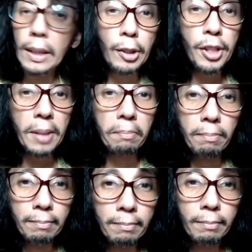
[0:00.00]
leadership.
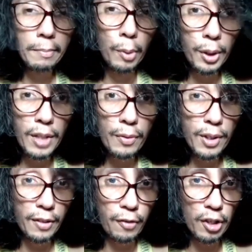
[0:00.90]
Moses
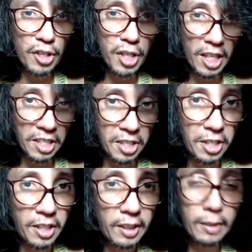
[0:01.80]
was the first
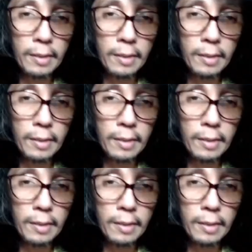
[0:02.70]
judge,